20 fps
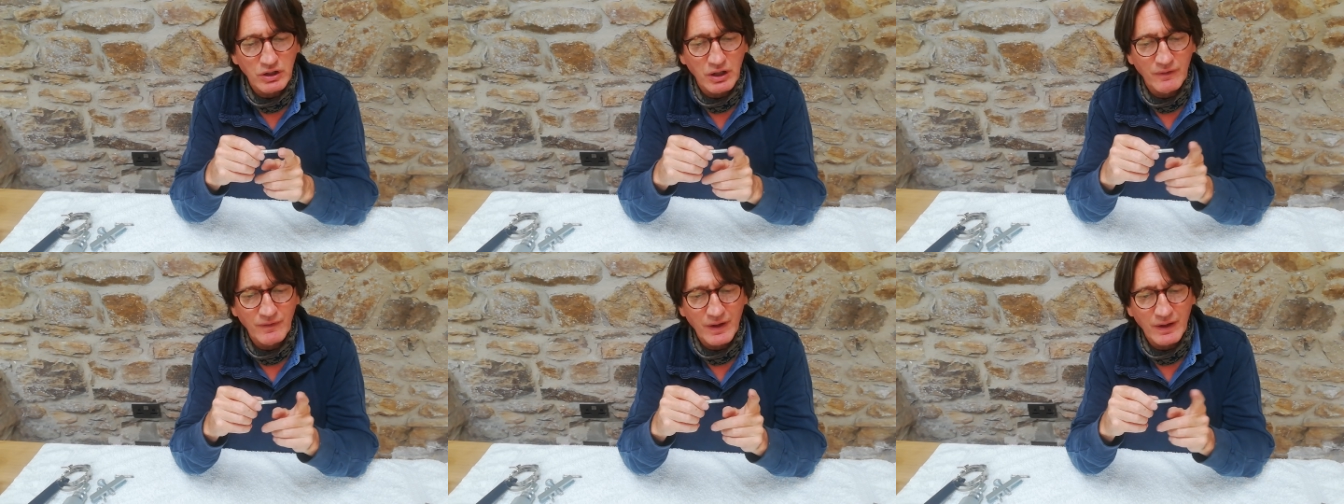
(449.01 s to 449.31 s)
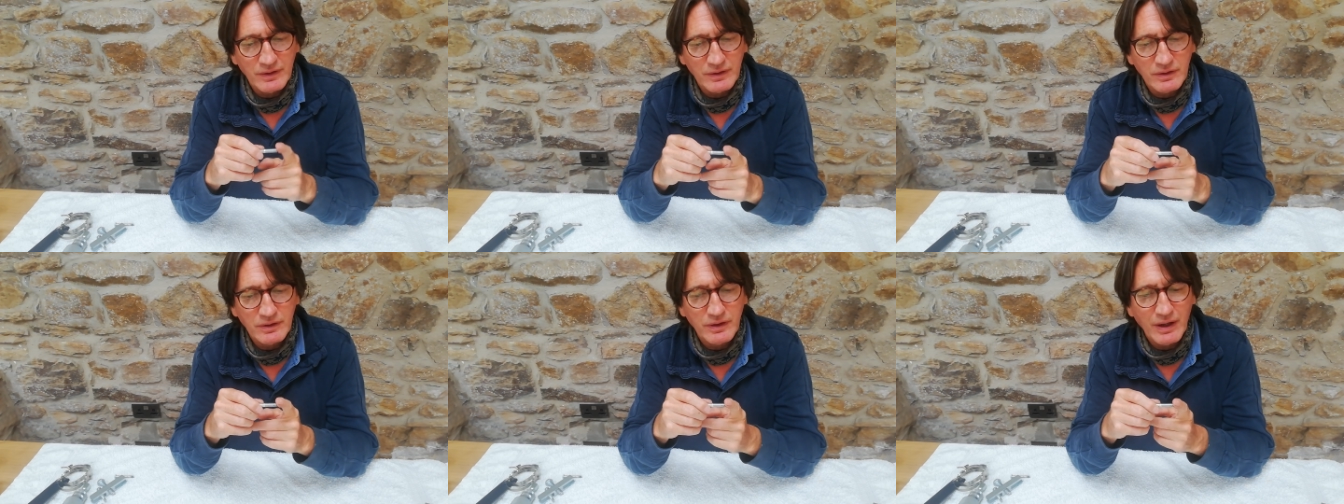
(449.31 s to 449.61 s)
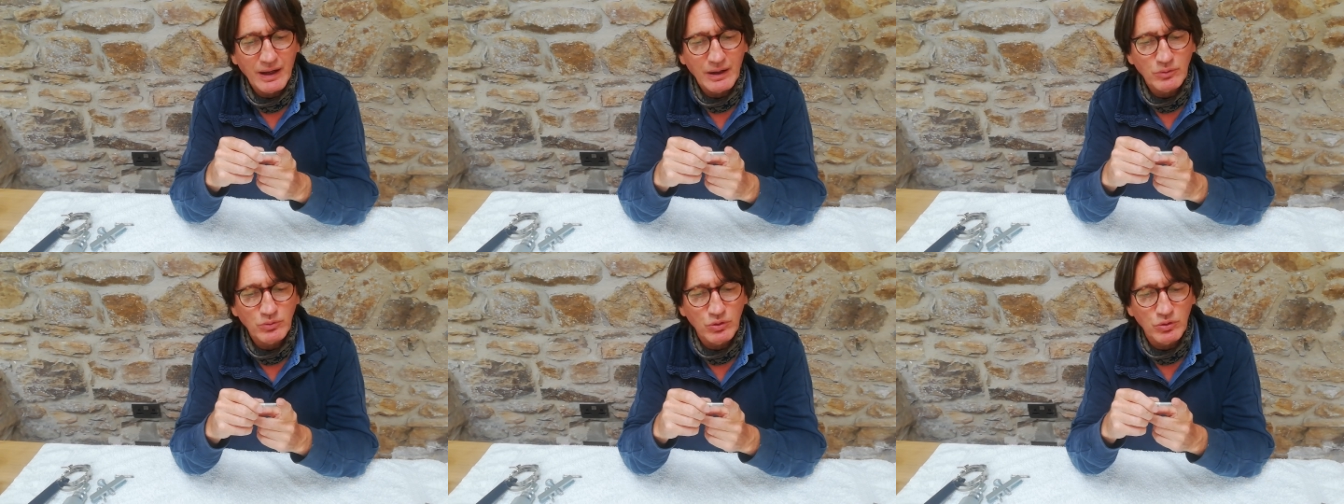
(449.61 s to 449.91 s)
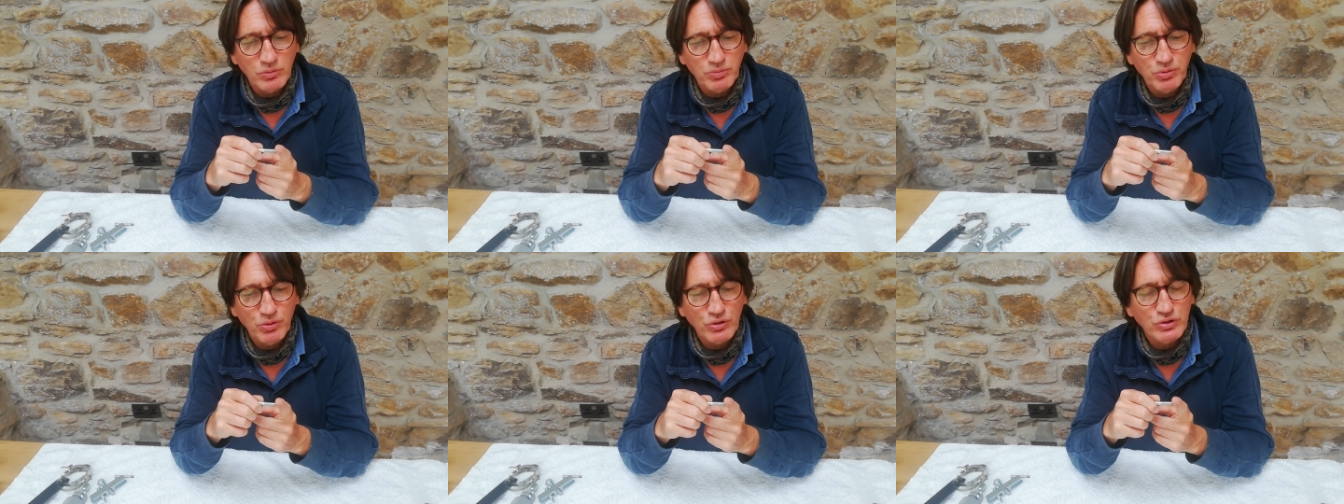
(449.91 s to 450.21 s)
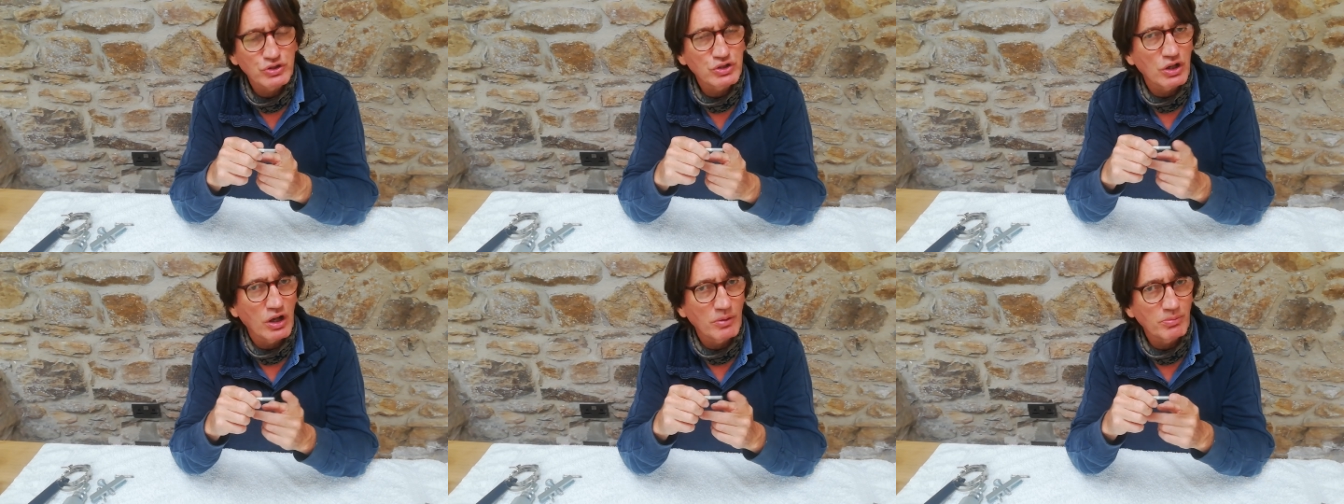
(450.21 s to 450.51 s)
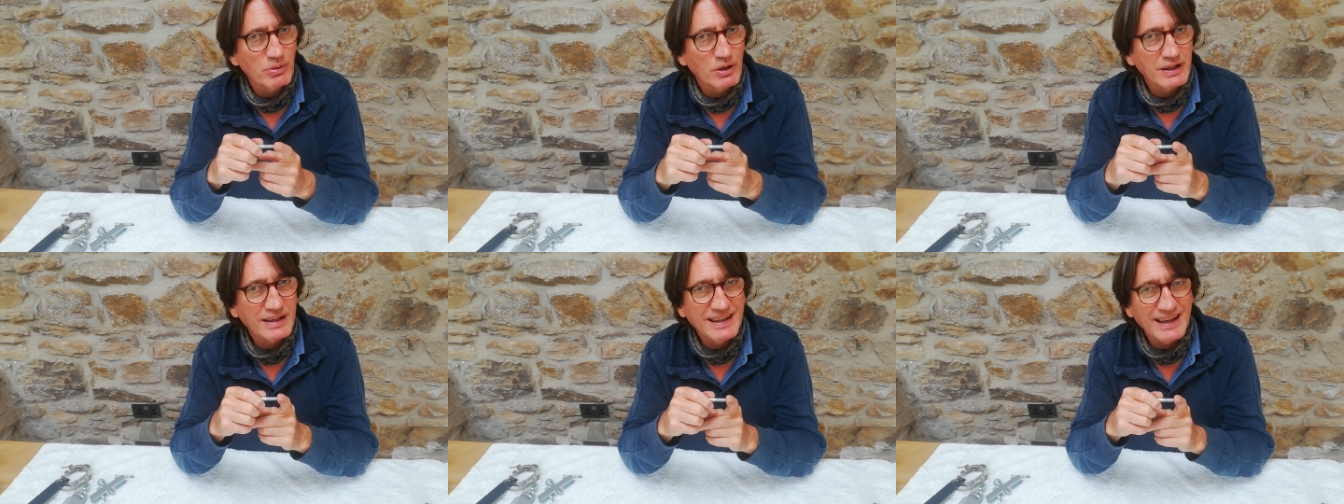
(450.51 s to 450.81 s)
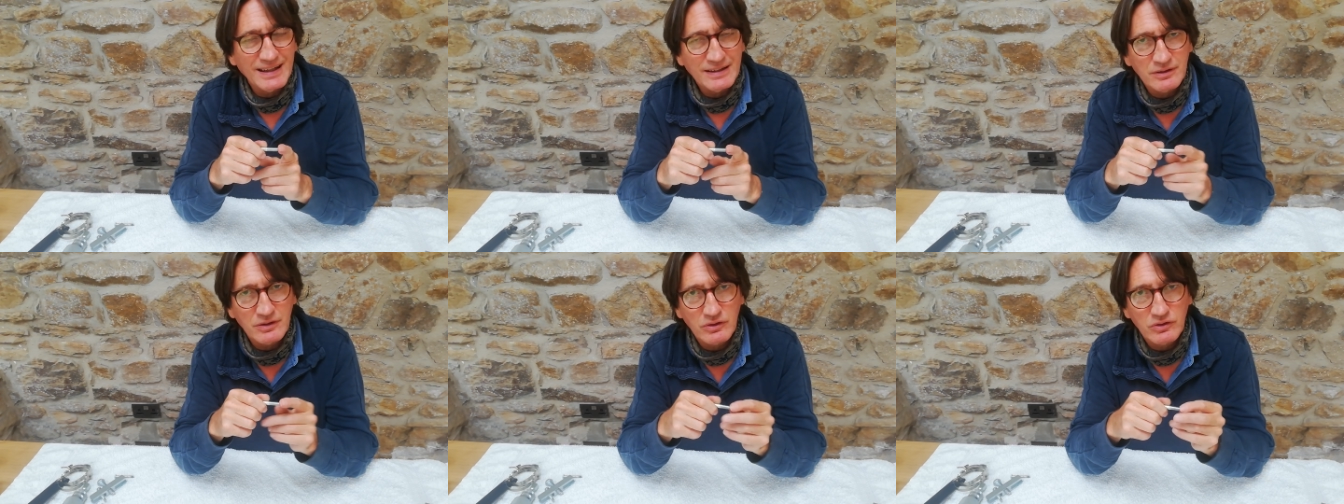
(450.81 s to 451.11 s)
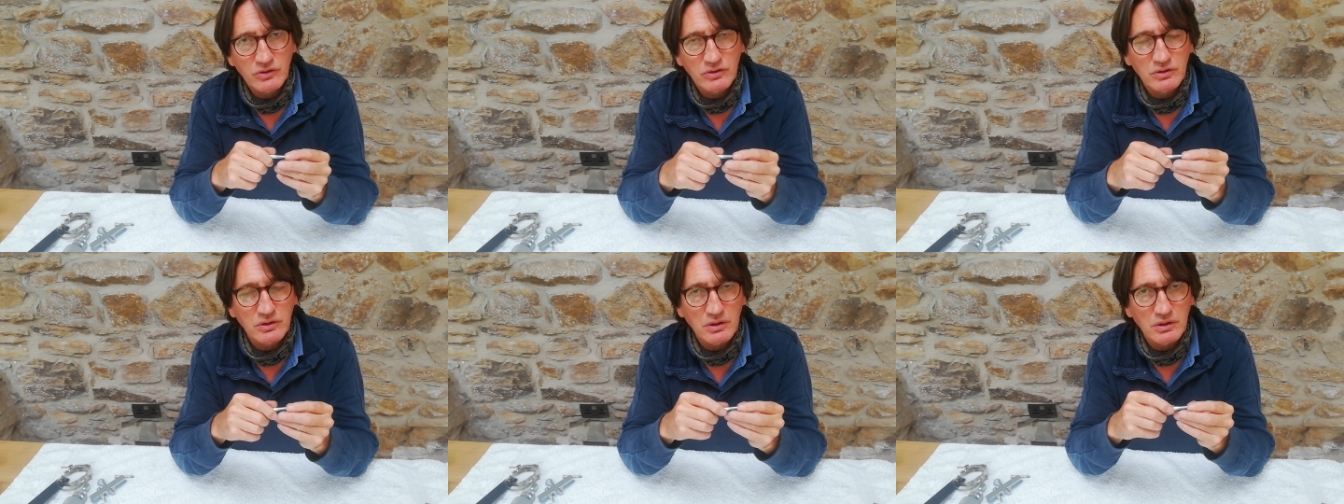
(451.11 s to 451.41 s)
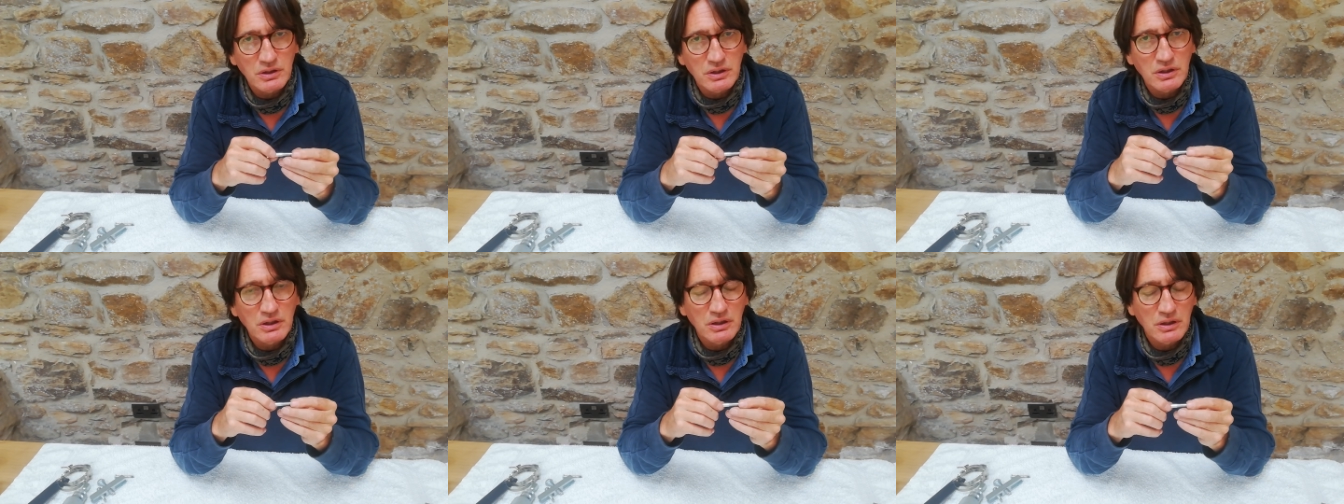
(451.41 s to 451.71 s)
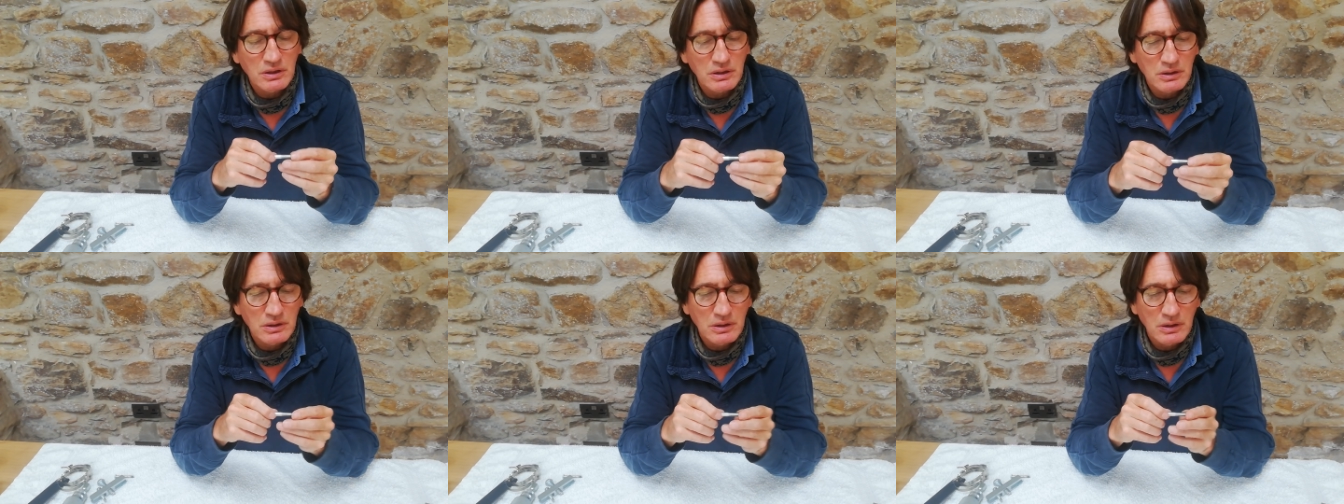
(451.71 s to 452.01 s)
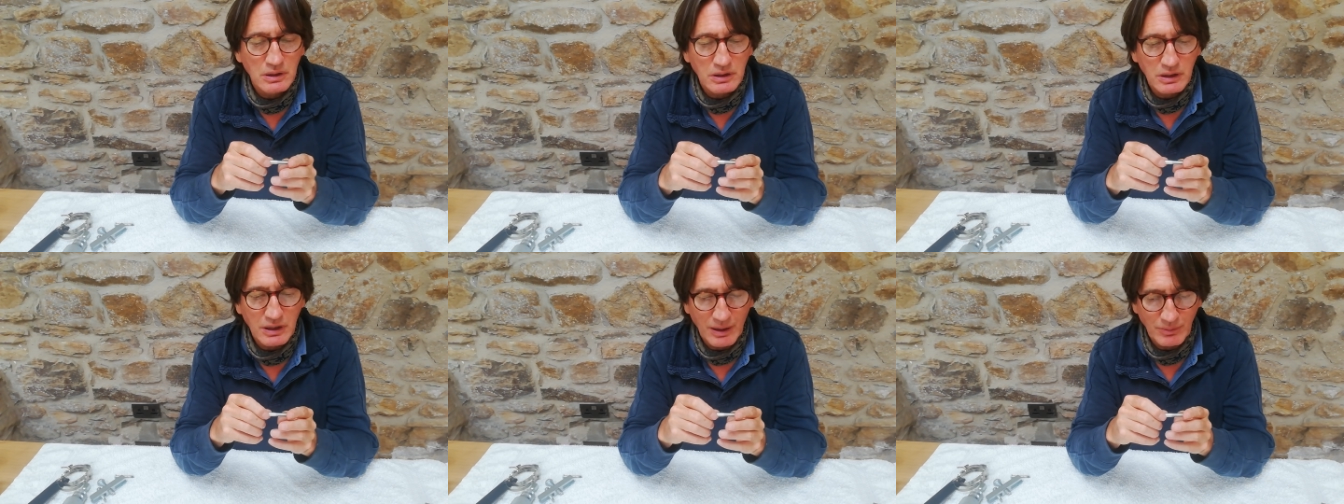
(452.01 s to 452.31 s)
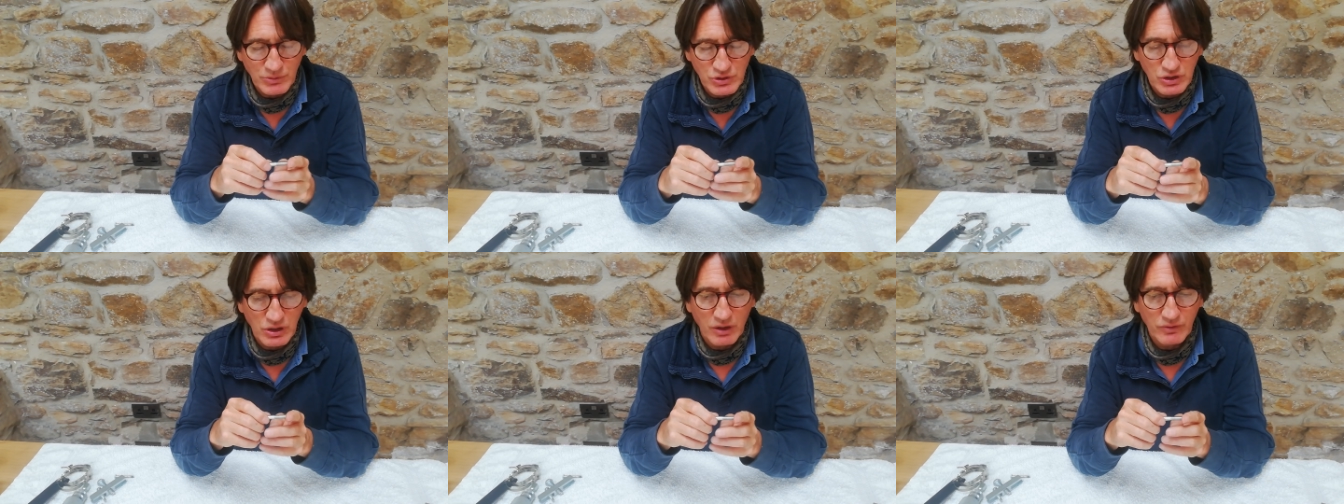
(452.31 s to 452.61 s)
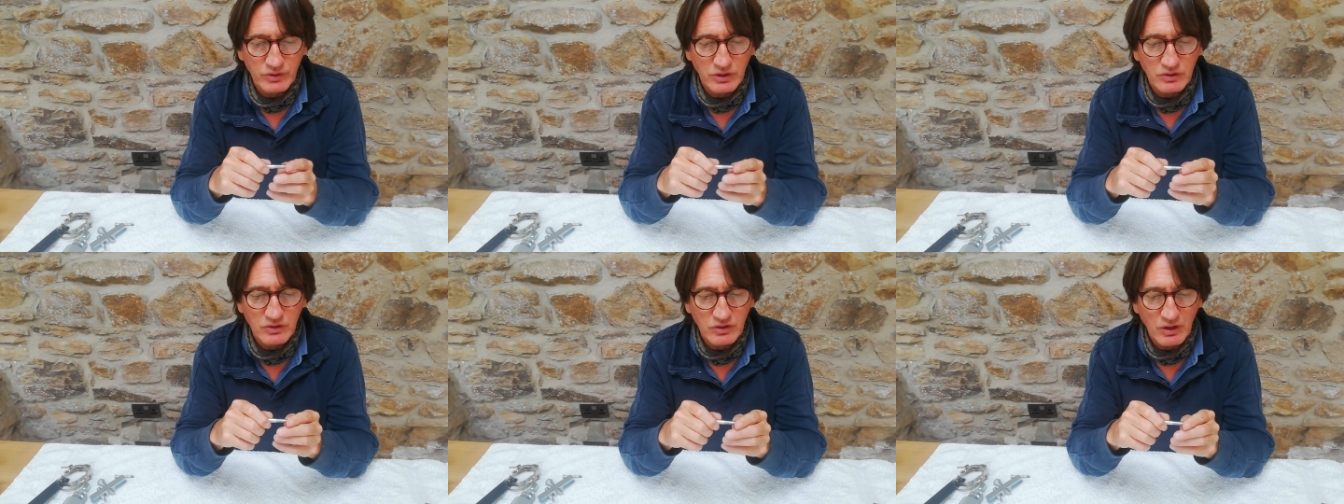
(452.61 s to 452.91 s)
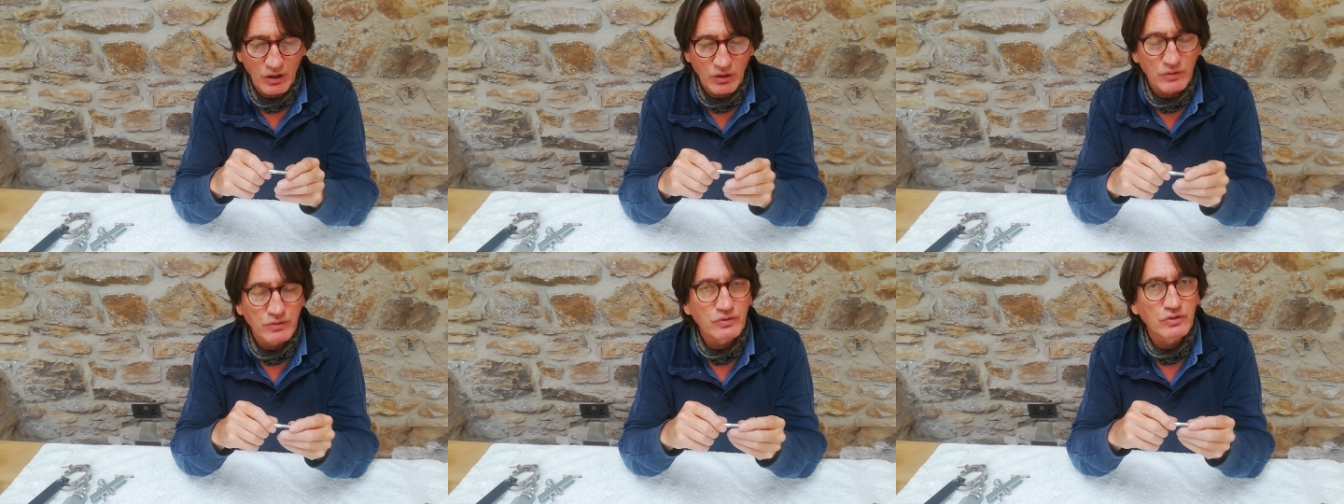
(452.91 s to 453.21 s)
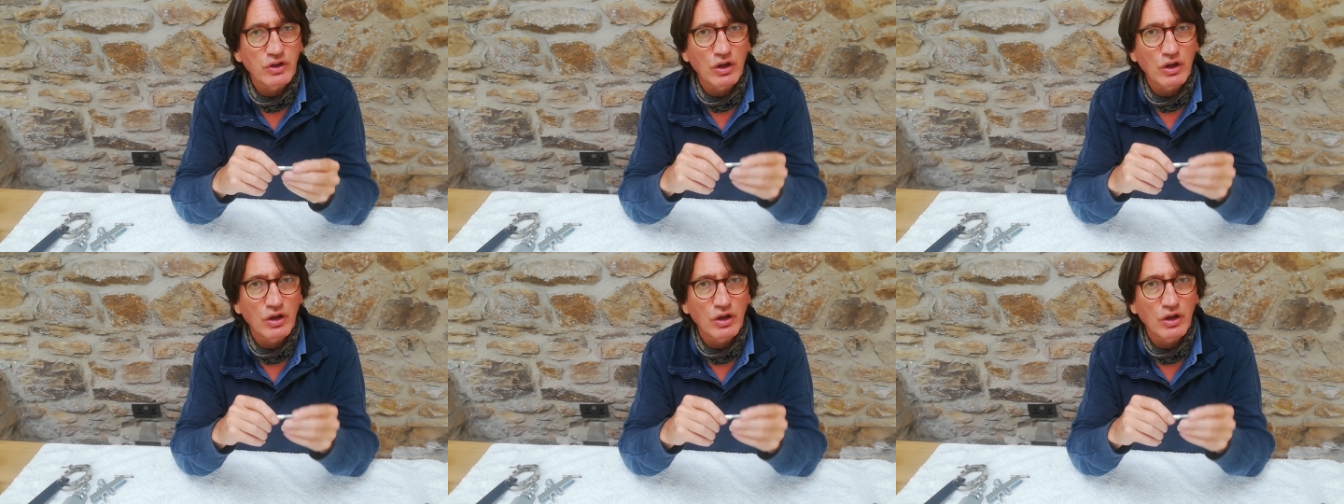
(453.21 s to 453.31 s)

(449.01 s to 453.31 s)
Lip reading: and then that will push up against the camshaft itself.